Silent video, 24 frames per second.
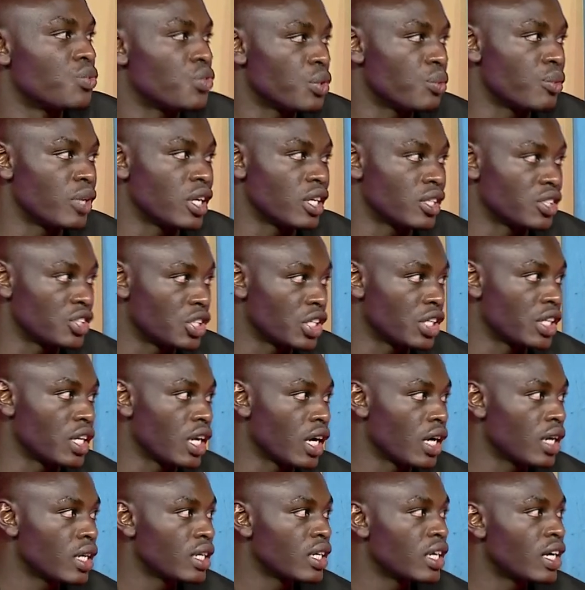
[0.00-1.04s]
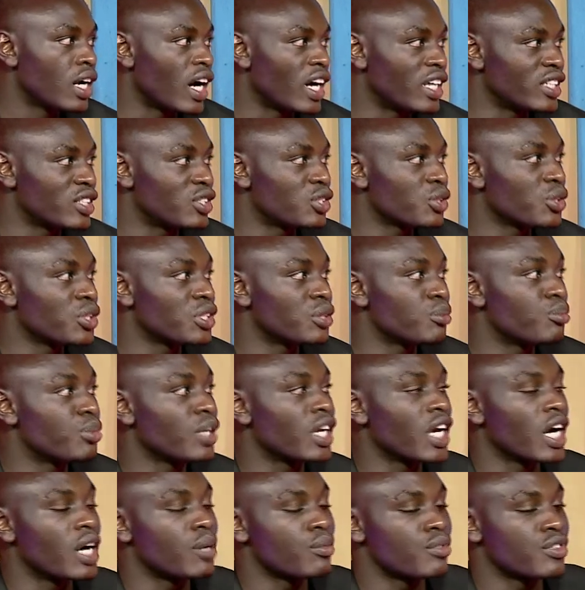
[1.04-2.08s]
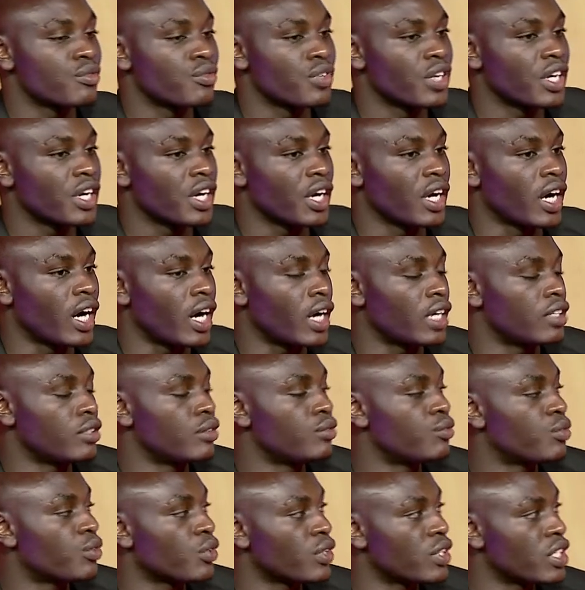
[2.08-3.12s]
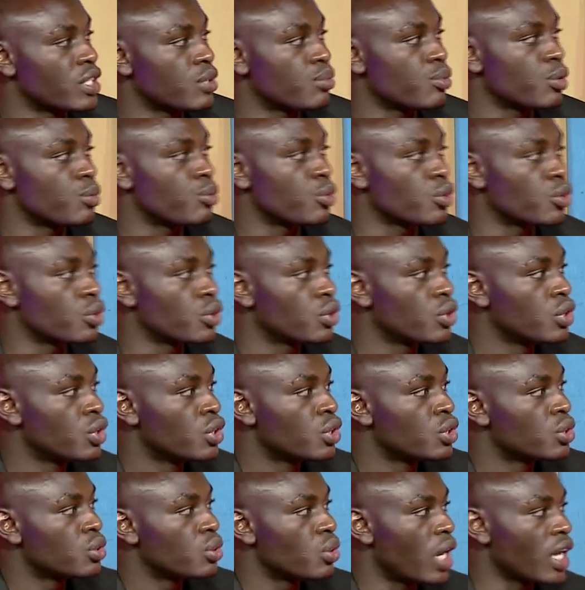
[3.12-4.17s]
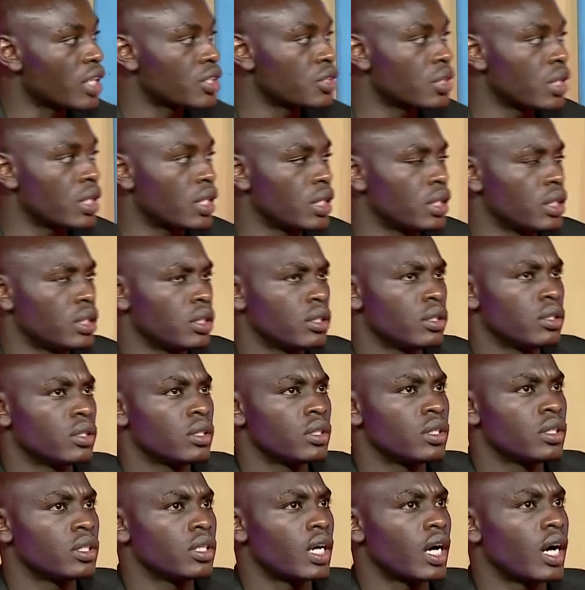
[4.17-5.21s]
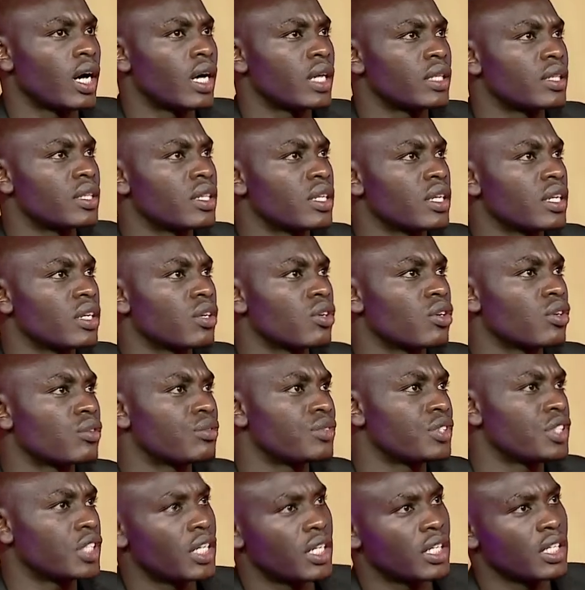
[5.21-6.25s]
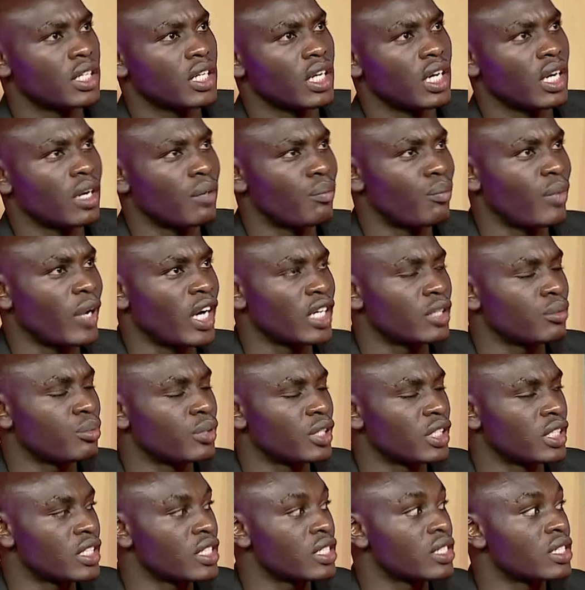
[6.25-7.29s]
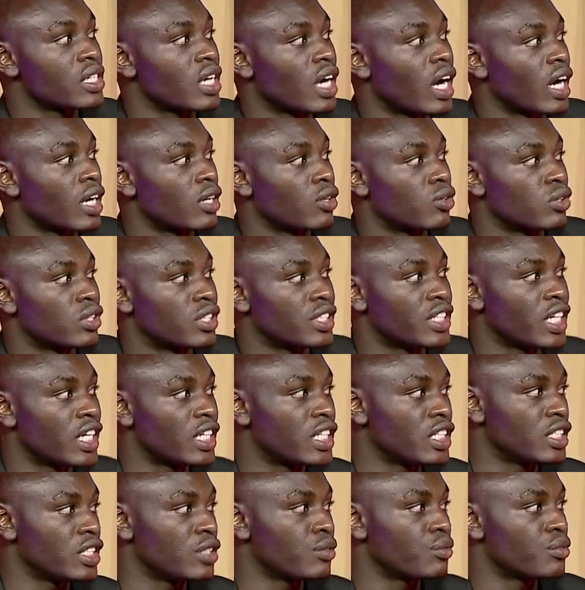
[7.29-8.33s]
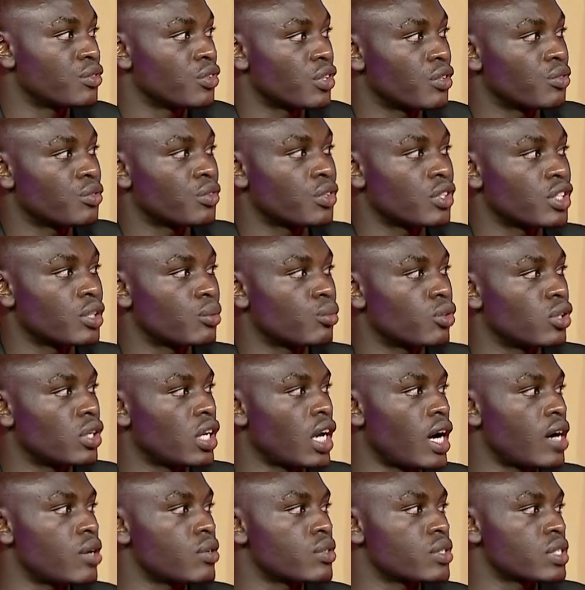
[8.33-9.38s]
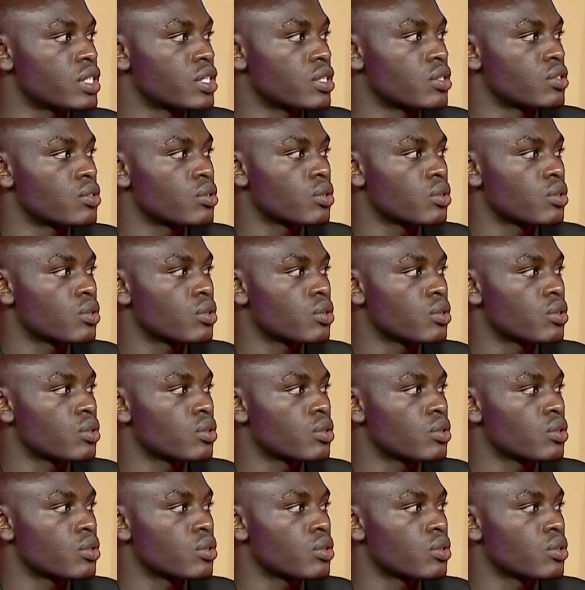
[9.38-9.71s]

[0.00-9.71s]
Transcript: female gender. And so it becomes very hard for these people to actually uh, think of sharing an apartment as an alternative to affordable housing.